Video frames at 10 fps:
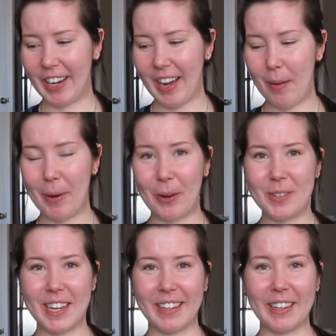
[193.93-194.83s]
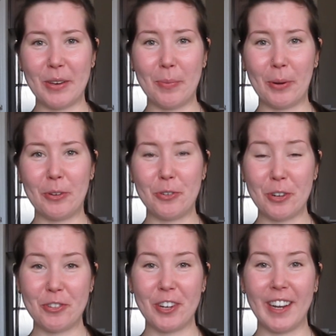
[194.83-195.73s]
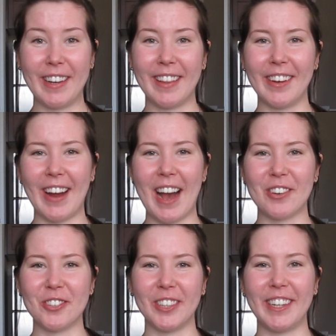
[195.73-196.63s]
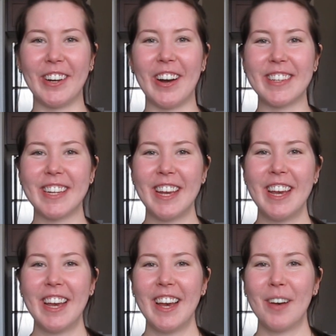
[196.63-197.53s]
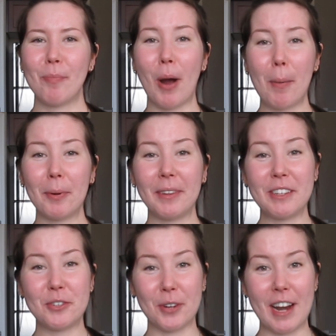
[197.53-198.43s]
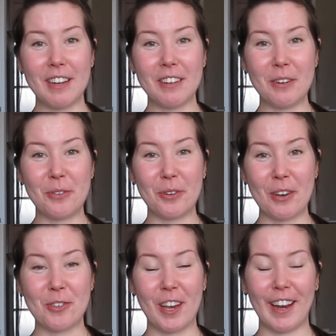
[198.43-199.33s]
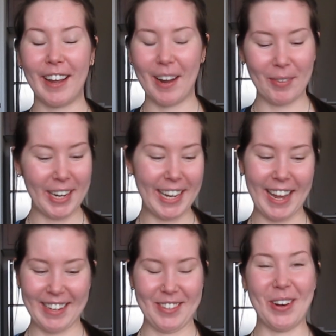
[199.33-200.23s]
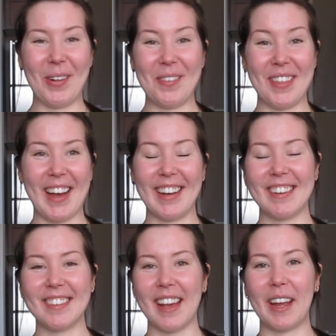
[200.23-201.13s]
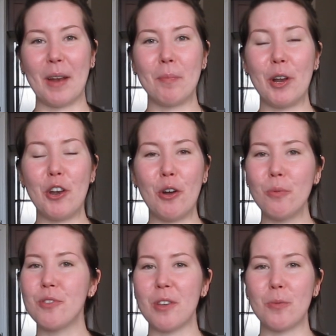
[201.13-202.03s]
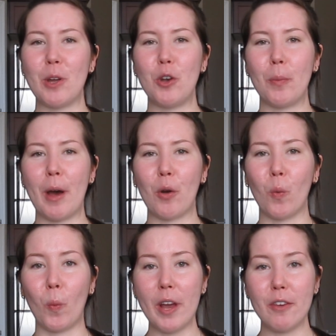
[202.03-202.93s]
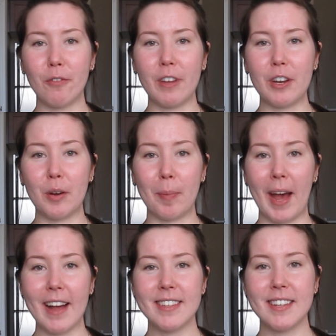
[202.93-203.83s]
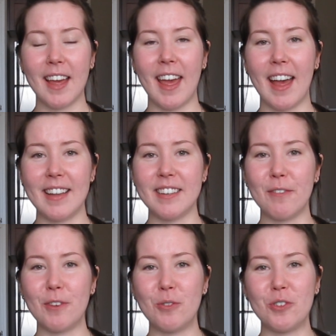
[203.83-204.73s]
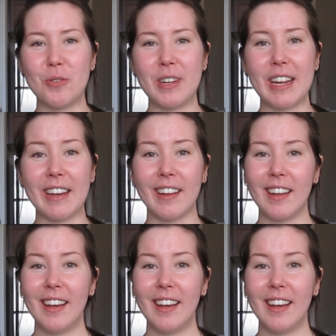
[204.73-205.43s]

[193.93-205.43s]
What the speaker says: about telling you about nutrition. They're actually not properly trained in nutrition, and I'm gonna get into all of that in a second. But no judgment, no matter what you feed your pet. And if you do need